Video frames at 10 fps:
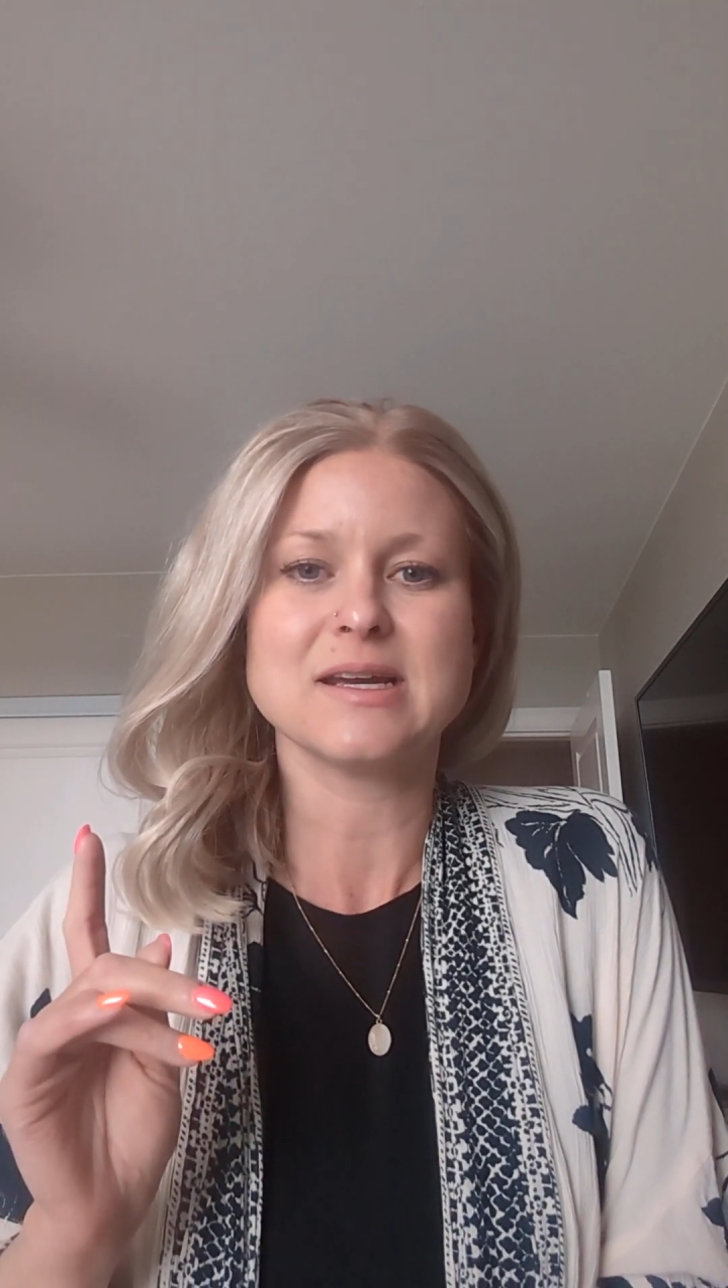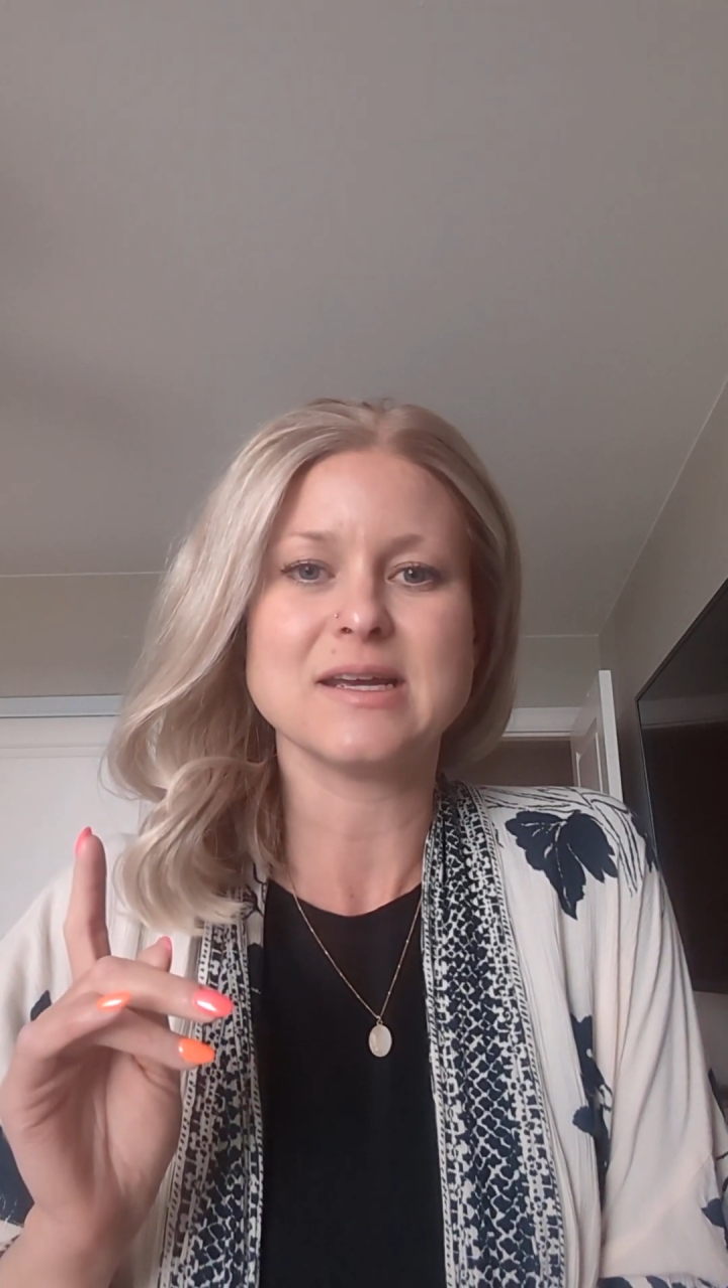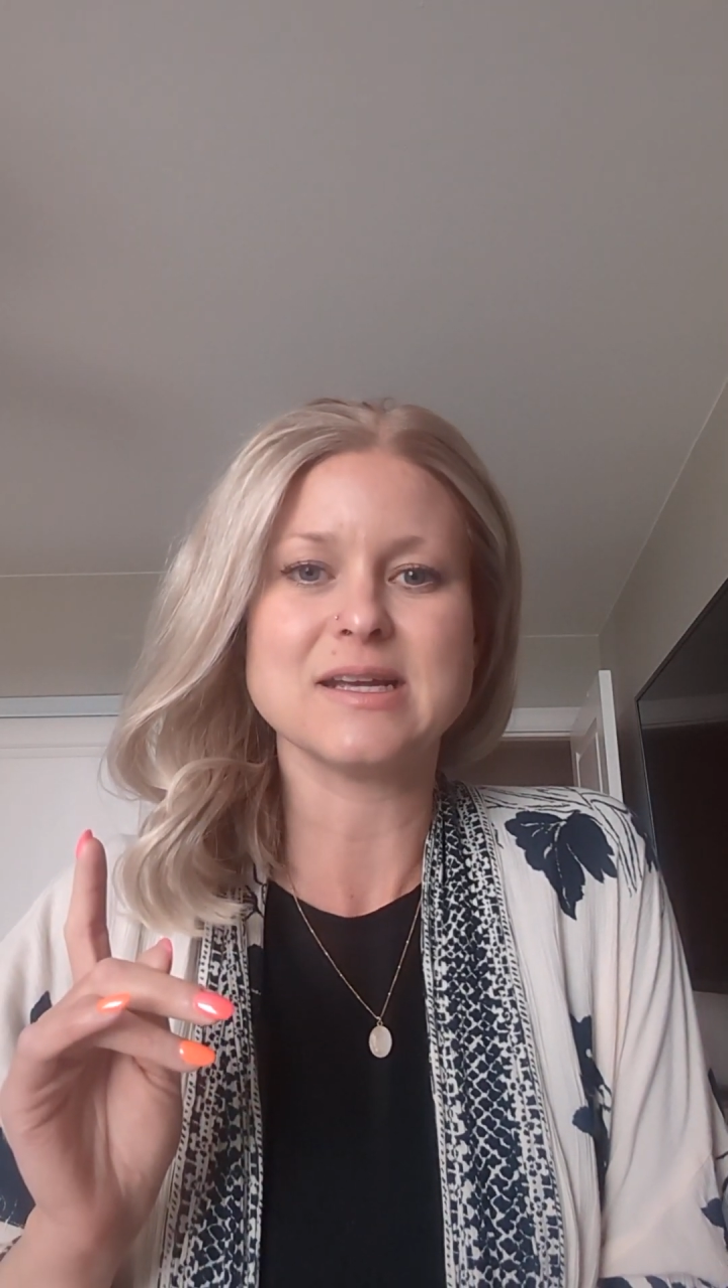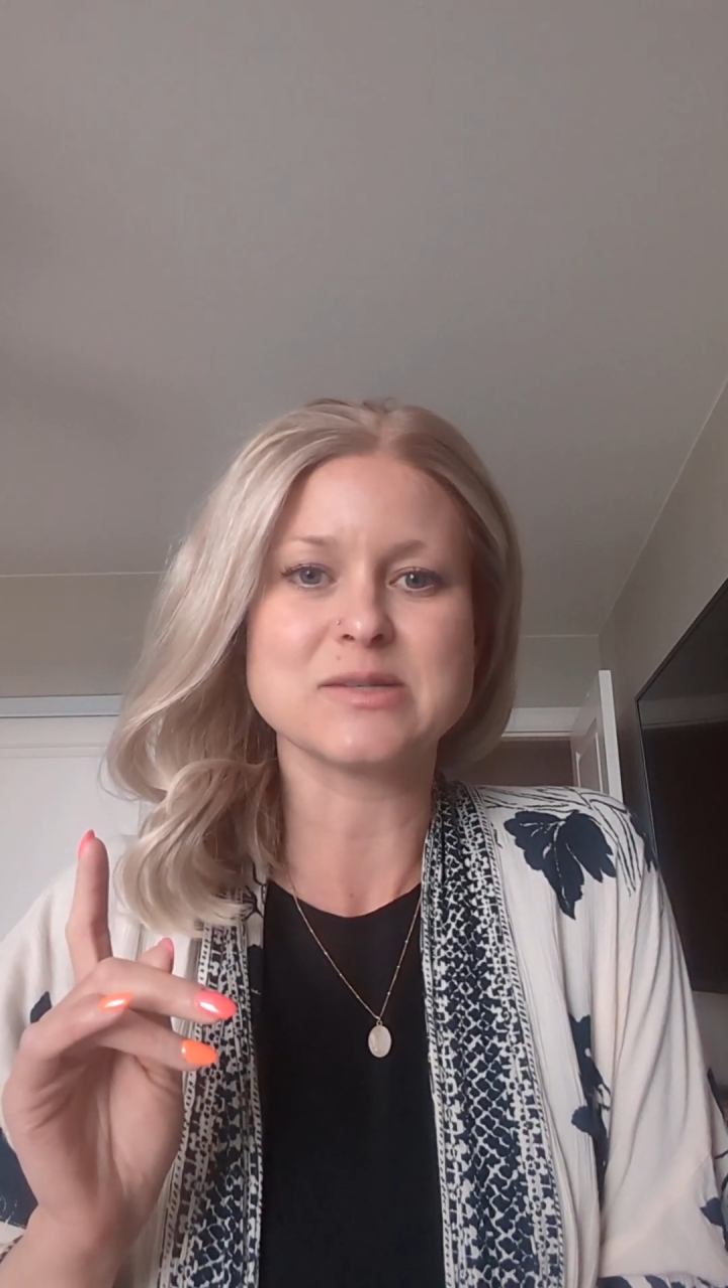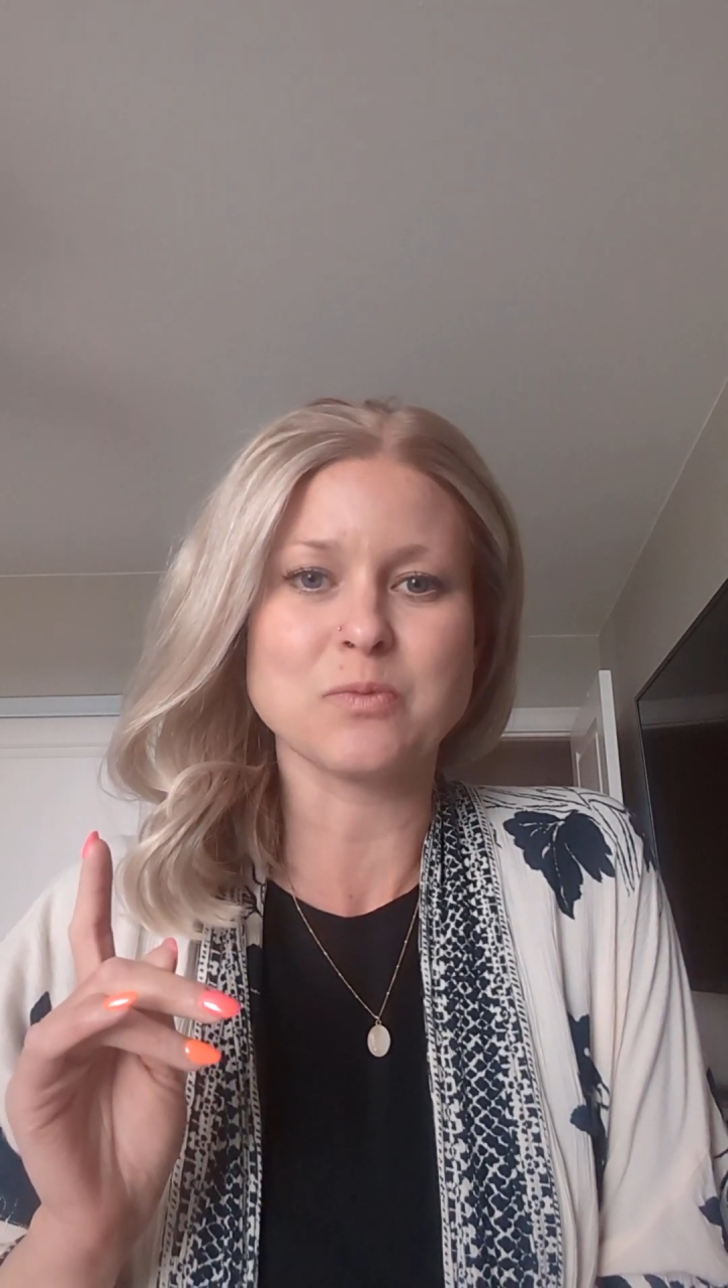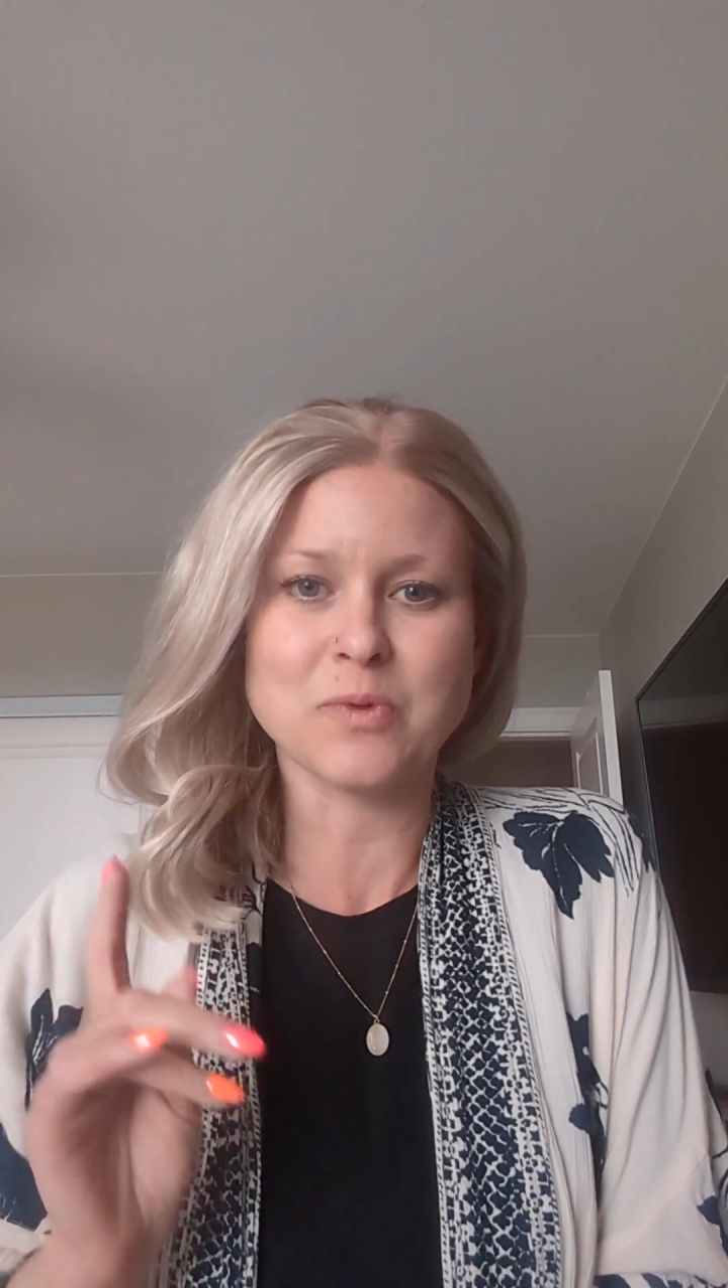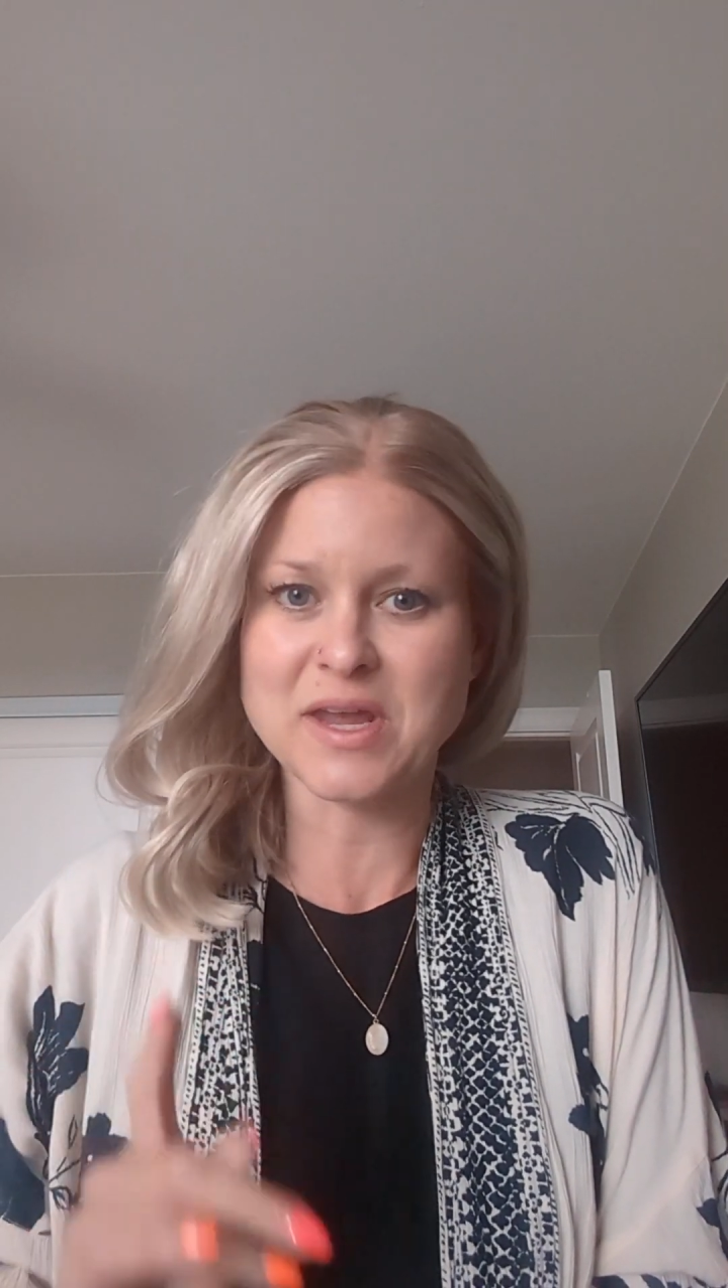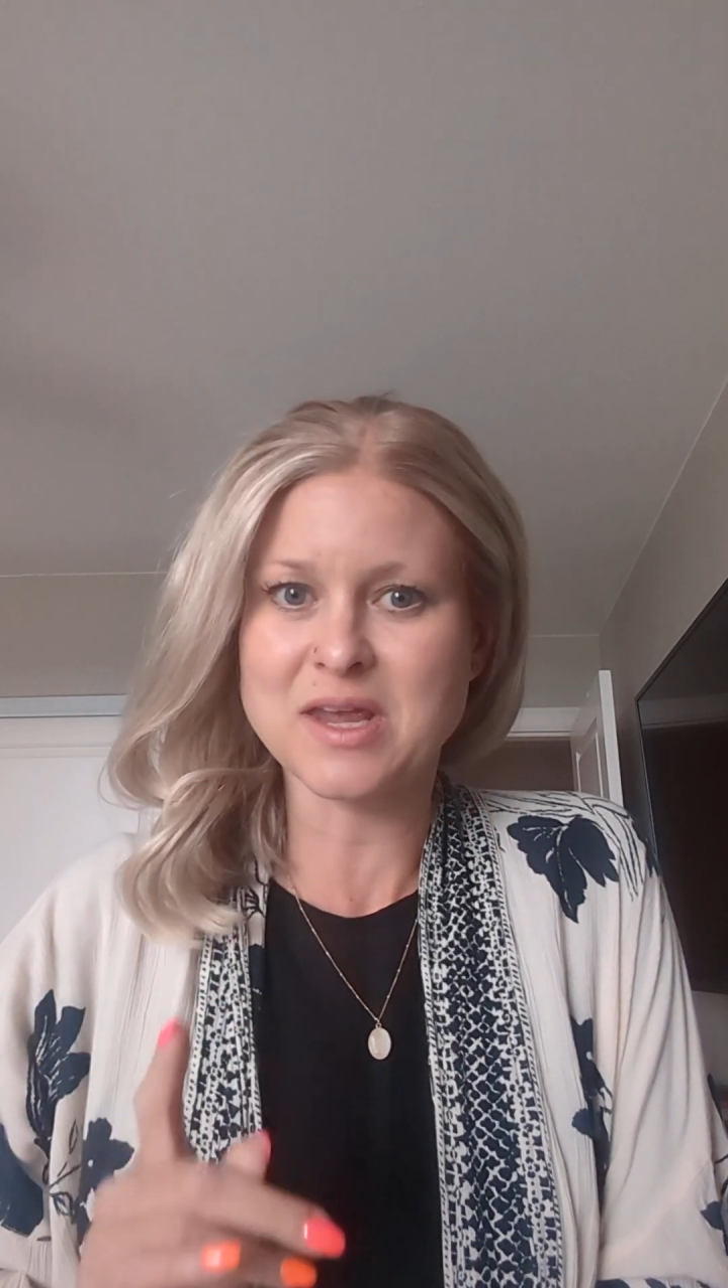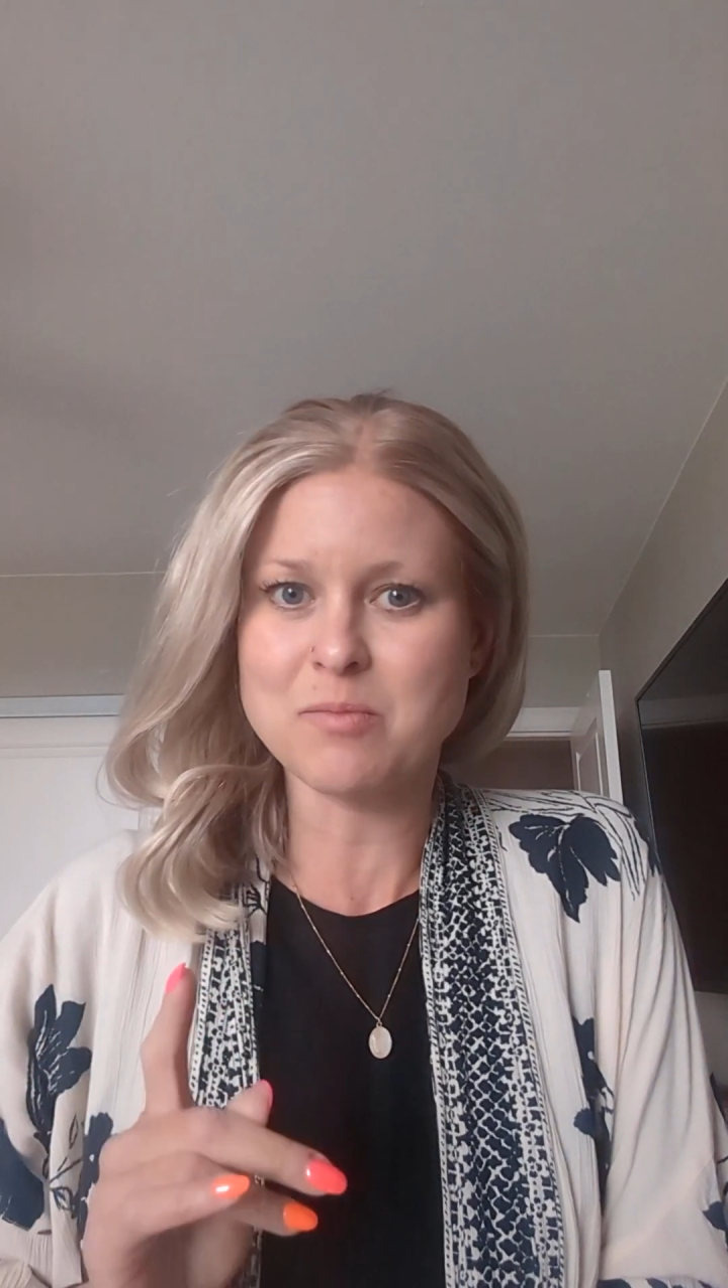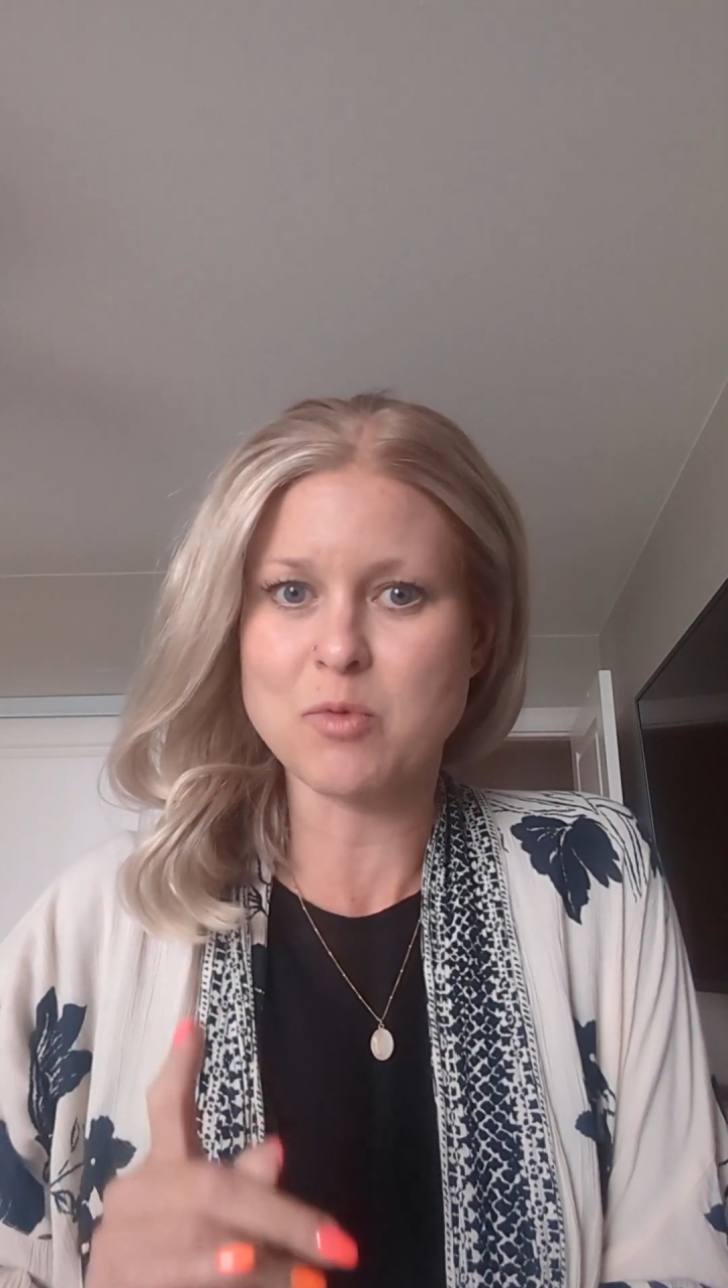it's
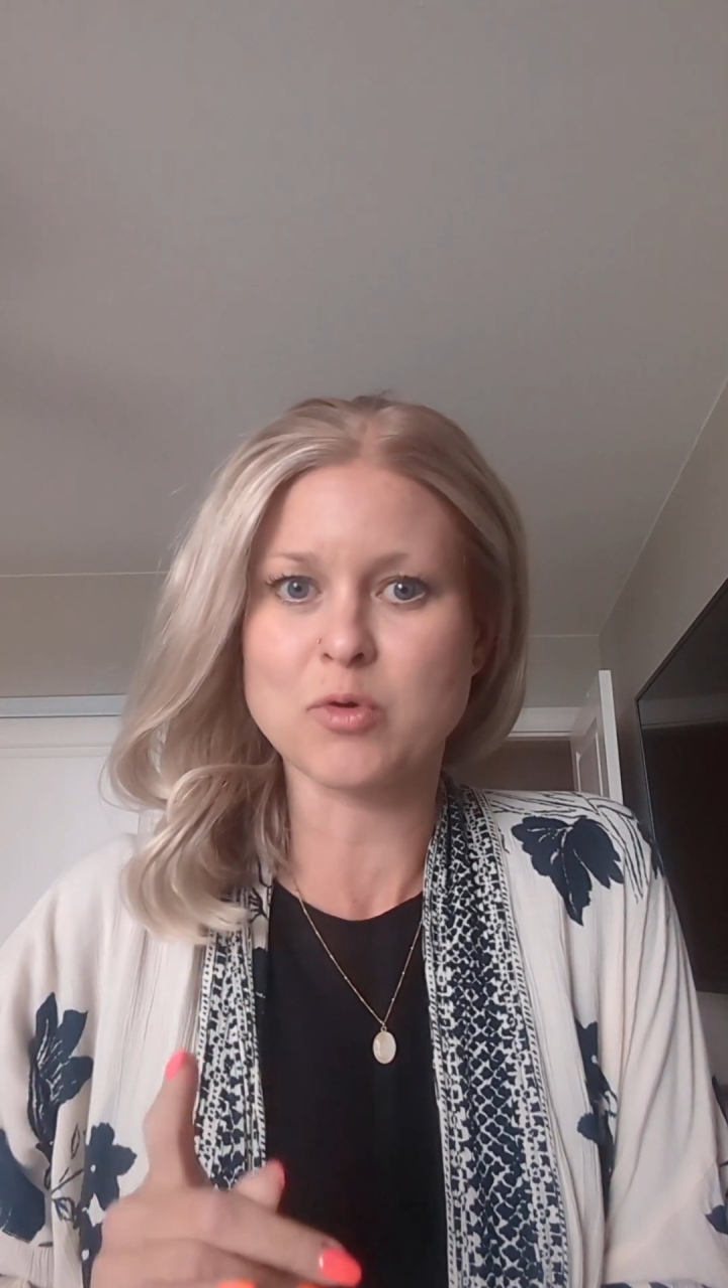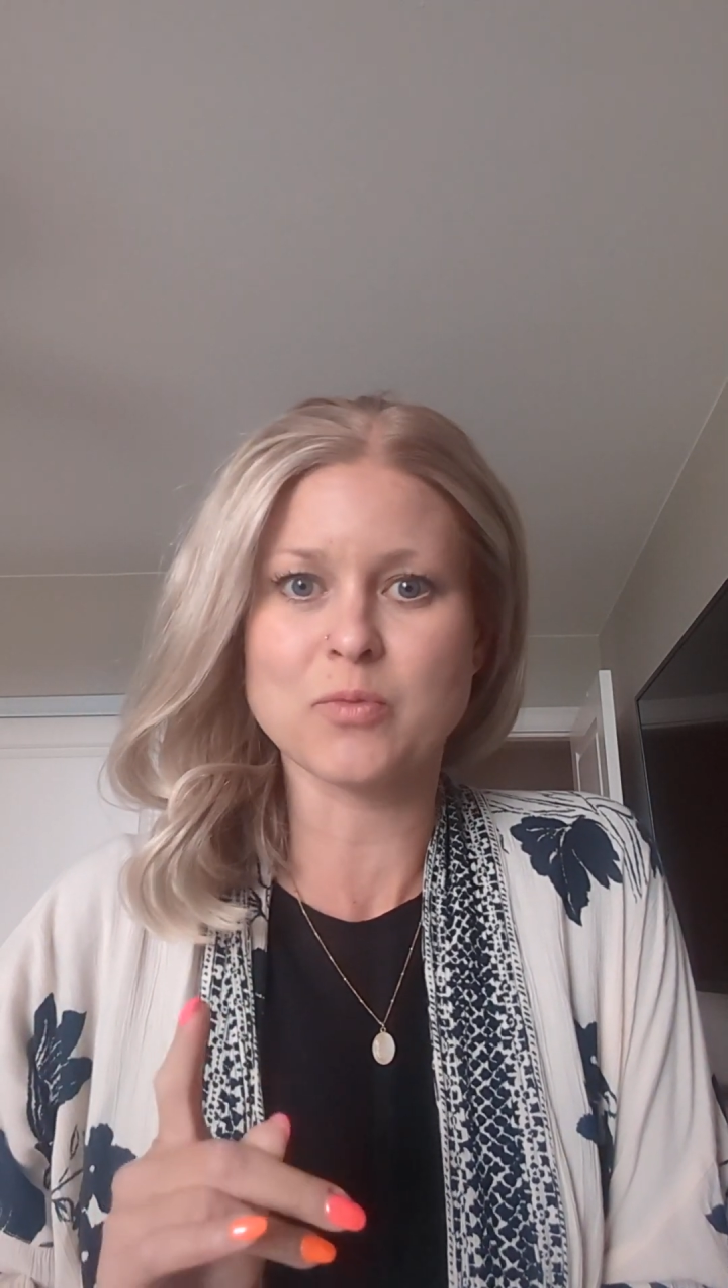way more